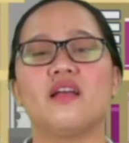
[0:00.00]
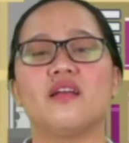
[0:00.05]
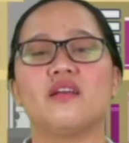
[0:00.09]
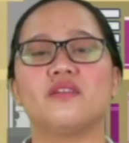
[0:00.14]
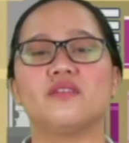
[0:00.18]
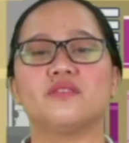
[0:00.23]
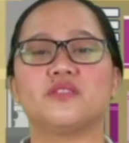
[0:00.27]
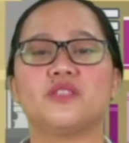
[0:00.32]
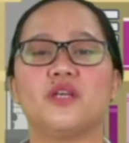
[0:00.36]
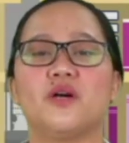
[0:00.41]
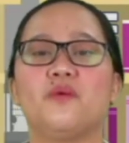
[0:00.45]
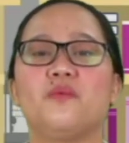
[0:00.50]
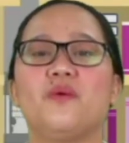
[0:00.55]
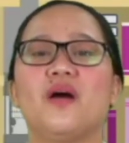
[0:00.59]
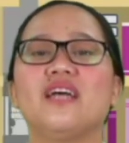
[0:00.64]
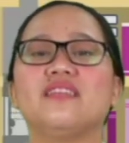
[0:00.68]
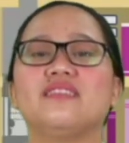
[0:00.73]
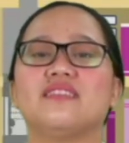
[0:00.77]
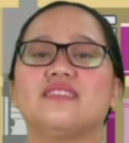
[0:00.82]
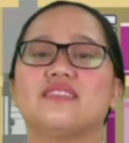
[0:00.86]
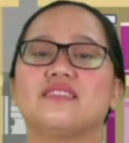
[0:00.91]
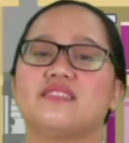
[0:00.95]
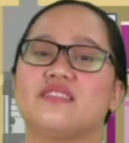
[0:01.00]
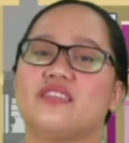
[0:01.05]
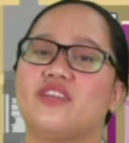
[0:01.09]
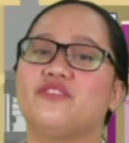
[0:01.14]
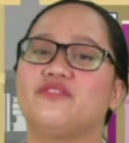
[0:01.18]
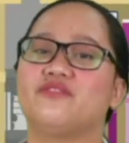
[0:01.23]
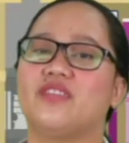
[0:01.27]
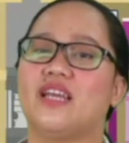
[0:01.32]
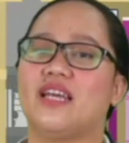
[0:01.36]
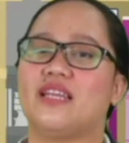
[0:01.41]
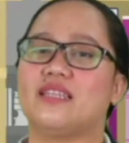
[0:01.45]
So what is
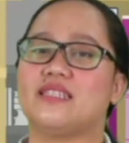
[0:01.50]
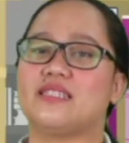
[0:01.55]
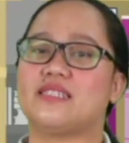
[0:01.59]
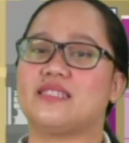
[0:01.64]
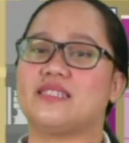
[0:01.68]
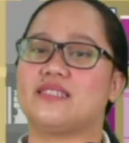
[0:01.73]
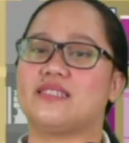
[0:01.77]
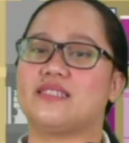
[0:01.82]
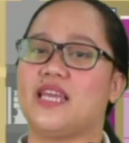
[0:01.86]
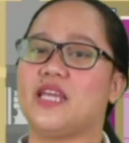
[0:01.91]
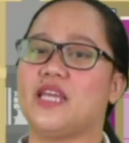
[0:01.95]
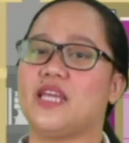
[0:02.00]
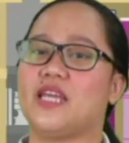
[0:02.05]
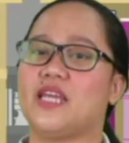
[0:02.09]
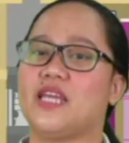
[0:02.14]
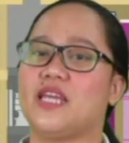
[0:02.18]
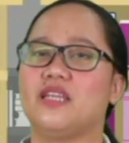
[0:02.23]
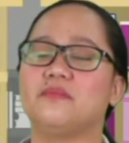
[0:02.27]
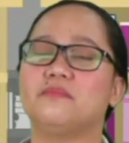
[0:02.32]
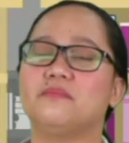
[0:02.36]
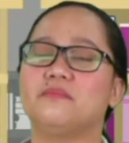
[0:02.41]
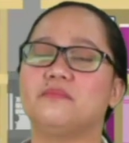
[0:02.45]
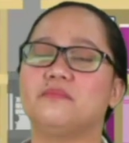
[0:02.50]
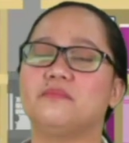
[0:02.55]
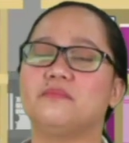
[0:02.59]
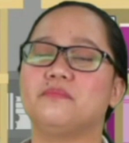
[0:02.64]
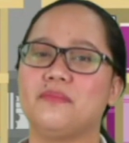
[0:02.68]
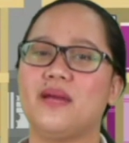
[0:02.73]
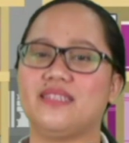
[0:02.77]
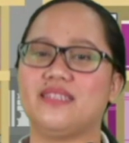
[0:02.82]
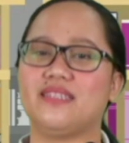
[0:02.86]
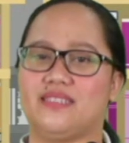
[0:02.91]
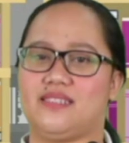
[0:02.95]
if-then statement in
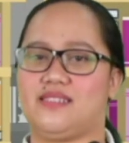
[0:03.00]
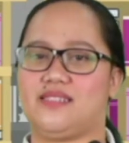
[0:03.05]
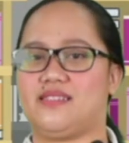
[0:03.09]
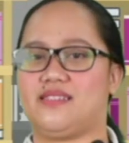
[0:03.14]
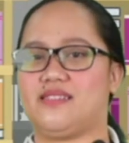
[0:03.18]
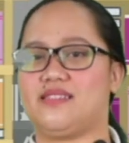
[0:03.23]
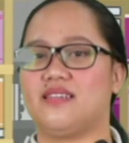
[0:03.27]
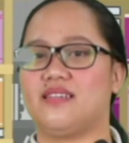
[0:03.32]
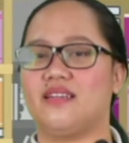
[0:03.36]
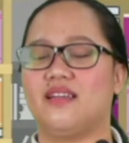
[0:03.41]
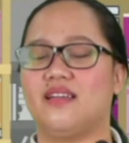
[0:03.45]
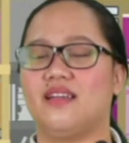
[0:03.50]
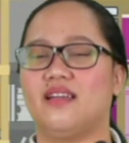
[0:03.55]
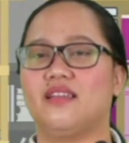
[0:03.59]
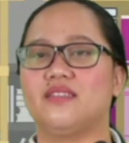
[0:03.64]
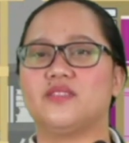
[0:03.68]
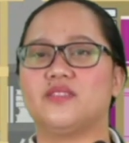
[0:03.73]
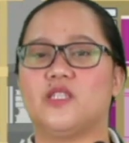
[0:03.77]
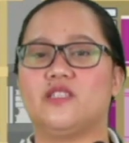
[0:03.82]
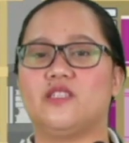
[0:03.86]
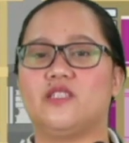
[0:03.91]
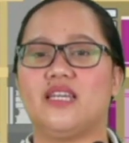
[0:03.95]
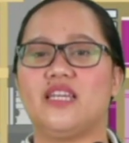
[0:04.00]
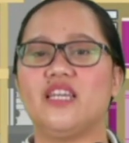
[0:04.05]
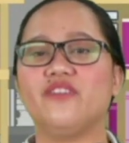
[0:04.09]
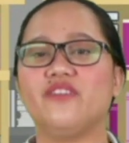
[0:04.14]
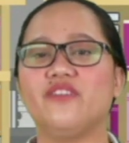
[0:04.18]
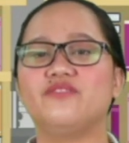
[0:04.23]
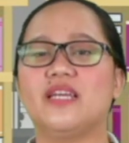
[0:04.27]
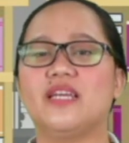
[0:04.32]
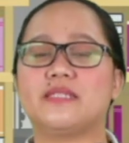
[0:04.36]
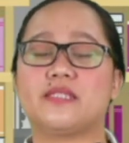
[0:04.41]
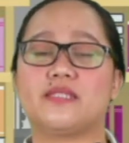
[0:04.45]
mathematics? So the
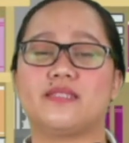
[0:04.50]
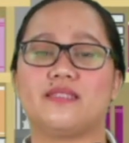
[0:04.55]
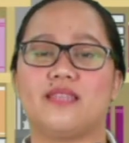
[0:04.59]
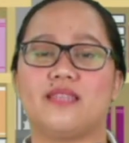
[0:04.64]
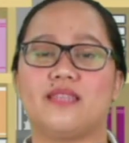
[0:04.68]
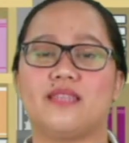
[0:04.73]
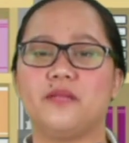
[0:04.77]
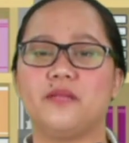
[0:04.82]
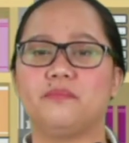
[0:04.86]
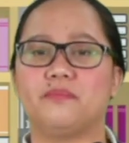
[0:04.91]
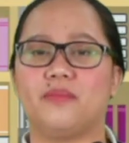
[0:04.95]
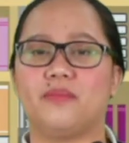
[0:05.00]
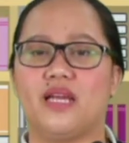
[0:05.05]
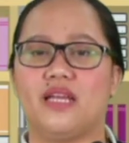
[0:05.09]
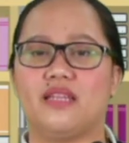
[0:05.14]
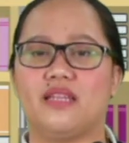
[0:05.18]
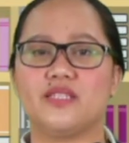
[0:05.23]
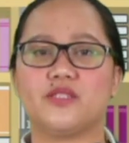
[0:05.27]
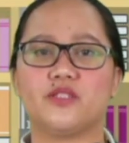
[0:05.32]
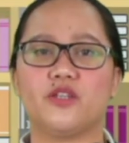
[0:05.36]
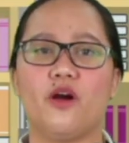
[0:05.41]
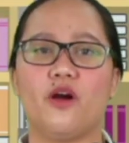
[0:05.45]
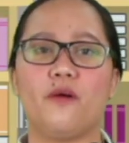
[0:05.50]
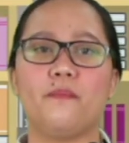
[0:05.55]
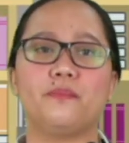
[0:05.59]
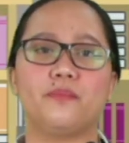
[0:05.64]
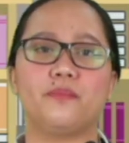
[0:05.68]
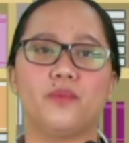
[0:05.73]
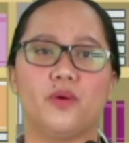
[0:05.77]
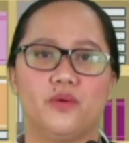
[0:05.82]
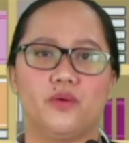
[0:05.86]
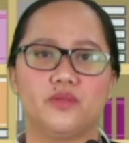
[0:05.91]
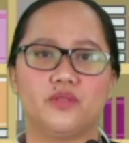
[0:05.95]
if-then statement is
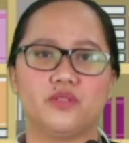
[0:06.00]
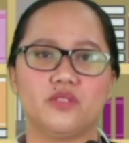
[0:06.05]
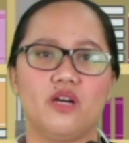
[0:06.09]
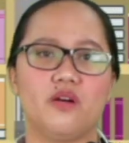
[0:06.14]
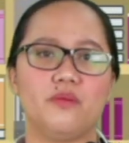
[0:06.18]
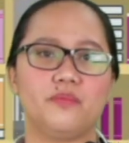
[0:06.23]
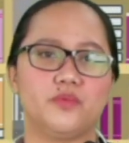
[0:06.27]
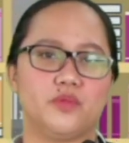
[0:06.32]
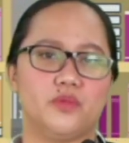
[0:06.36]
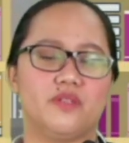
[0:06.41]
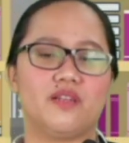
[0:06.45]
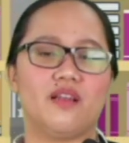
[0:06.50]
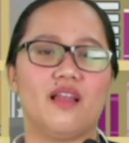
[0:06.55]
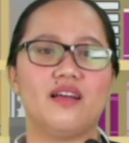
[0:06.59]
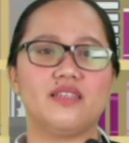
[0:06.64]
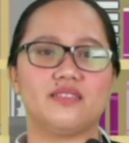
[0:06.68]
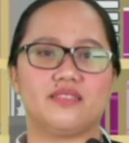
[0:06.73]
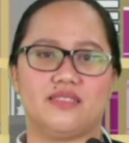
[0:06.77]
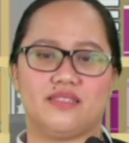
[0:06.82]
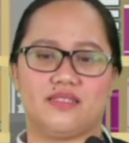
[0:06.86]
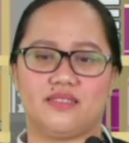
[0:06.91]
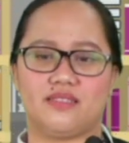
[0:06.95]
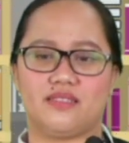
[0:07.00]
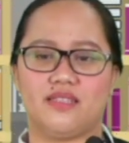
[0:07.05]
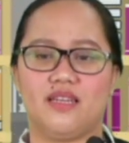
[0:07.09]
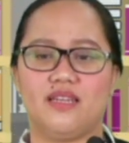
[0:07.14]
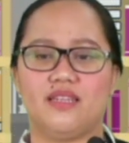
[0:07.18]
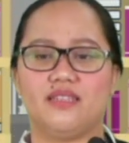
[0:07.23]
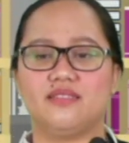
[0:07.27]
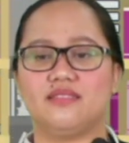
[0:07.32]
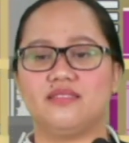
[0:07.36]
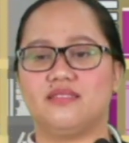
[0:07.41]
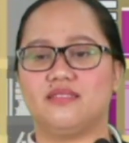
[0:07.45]
composed of two clauses,
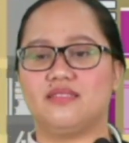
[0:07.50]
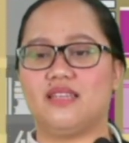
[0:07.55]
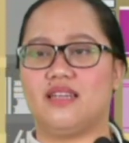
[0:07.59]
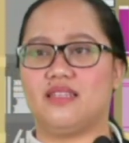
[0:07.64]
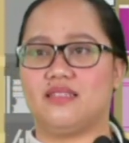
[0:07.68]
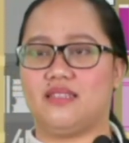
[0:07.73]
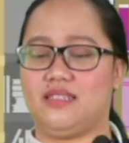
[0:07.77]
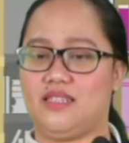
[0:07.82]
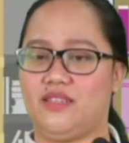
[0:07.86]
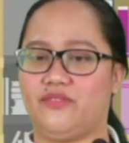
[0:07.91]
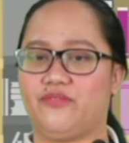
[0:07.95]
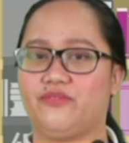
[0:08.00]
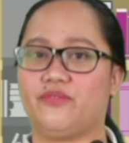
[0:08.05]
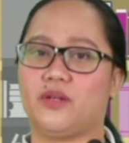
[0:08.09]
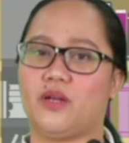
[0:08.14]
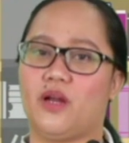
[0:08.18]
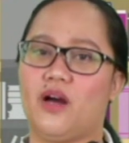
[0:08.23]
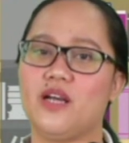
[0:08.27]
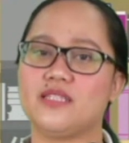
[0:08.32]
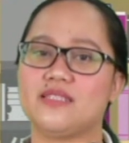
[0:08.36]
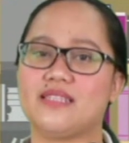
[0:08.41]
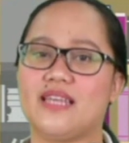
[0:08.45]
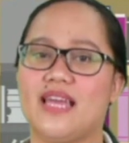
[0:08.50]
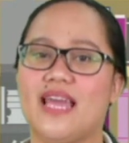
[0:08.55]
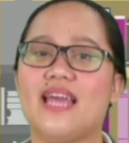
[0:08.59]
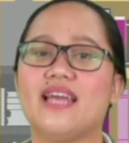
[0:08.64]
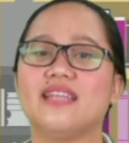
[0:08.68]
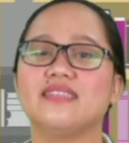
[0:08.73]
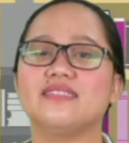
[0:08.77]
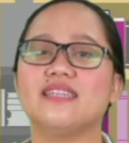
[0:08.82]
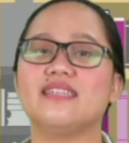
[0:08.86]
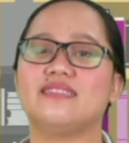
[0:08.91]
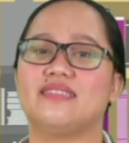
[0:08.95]
the if clause
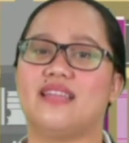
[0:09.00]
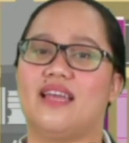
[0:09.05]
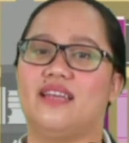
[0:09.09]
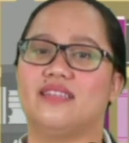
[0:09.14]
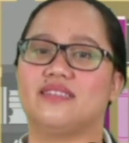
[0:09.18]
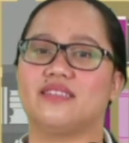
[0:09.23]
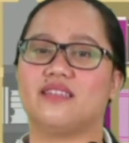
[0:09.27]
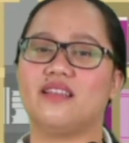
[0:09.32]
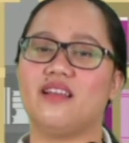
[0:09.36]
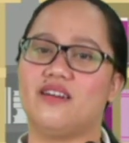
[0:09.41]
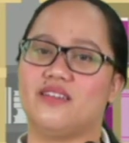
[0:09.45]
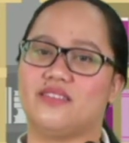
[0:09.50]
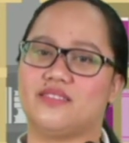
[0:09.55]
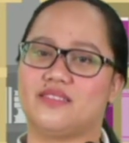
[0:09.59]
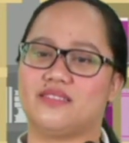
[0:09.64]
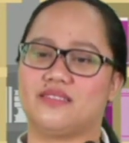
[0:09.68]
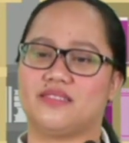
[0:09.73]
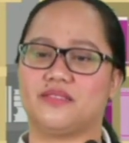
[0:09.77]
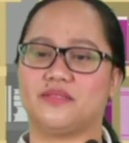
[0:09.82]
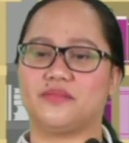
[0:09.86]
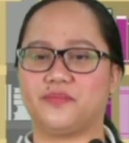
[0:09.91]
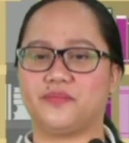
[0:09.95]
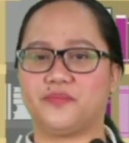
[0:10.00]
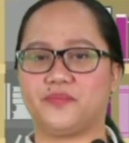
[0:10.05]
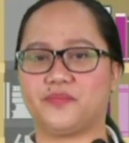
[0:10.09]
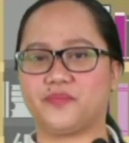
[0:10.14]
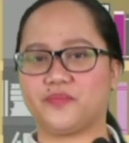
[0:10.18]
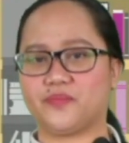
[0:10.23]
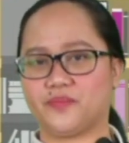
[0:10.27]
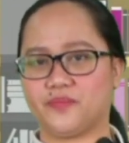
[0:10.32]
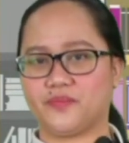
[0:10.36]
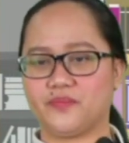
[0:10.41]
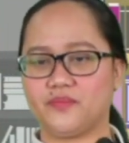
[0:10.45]
and the then clause.
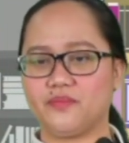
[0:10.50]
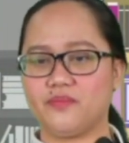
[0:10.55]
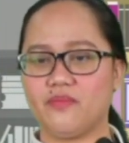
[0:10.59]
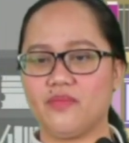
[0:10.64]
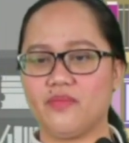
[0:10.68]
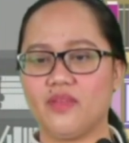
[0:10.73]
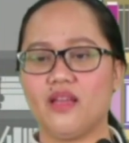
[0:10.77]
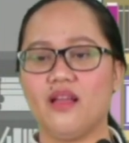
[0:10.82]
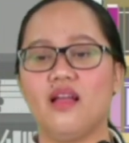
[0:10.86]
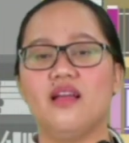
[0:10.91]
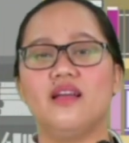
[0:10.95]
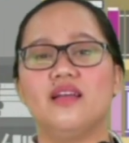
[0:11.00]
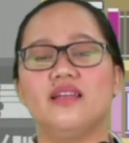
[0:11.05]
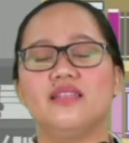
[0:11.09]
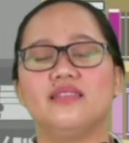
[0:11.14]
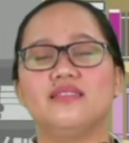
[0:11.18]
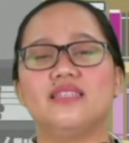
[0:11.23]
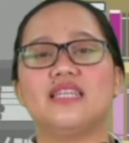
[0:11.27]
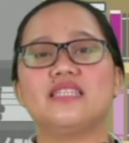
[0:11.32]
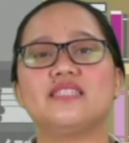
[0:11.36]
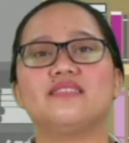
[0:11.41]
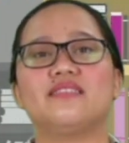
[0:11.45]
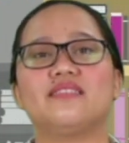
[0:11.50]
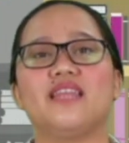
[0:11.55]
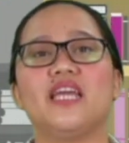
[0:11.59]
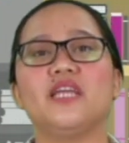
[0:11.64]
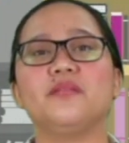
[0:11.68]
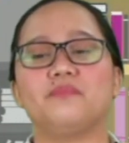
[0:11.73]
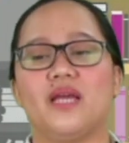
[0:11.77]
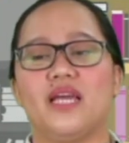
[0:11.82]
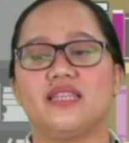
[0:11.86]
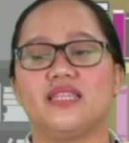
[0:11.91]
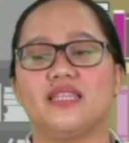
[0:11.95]
The
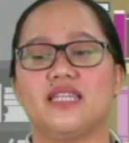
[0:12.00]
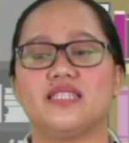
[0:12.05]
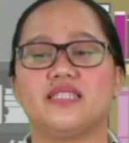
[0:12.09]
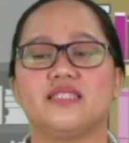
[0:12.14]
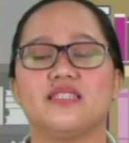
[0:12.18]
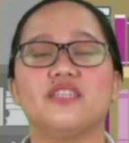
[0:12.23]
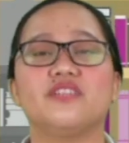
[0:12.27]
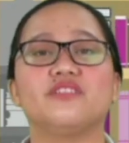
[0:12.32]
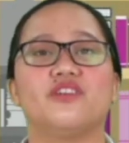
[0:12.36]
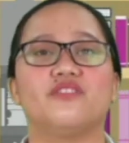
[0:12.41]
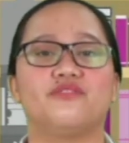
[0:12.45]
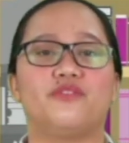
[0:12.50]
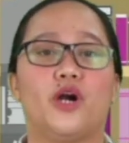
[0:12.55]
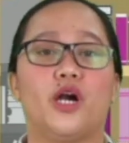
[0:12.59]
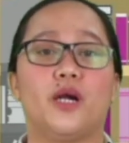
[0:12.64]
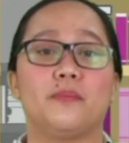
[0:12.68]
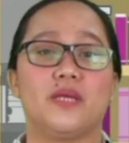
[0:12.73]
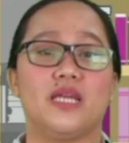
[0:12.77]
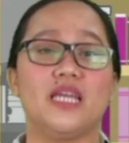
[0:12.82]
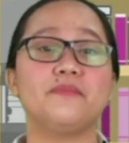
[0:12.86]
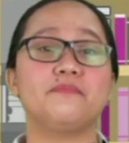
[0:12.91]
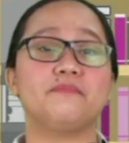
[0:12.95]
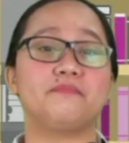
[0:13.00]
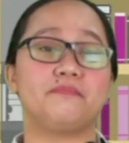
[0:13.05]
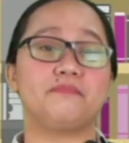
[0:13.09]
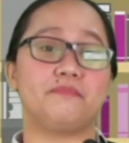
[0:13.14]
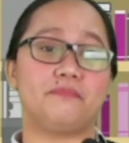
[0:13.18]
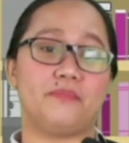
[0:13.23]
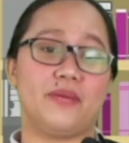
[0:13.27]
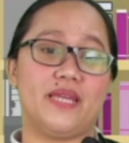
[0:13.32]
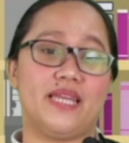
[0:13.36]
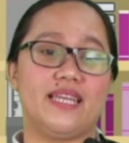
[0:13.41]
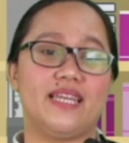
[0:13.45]
statement is in the form if
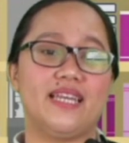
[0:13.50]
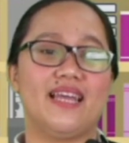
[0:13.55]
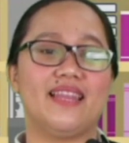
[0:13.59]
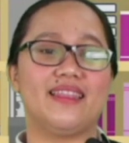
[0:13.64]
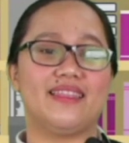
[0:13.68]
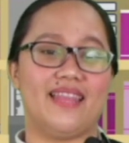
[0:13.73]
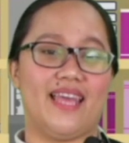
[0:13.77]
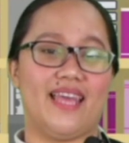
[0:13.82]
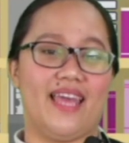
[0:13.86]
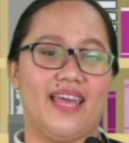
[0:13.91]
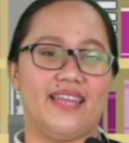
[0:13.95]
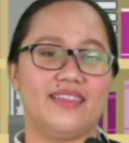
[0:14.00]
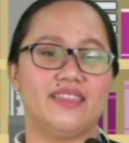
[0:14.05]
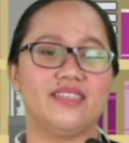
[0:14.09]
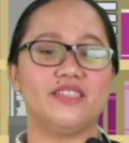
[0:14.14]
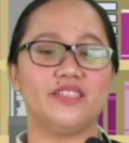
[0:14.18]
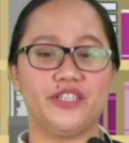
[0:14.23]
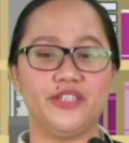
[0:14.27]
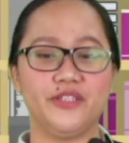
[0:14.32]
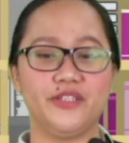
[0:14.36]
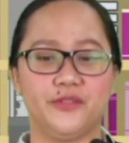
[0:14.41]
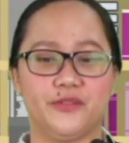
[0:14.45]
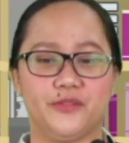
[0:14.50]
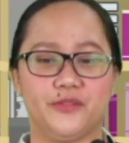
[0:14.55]
P, then Q,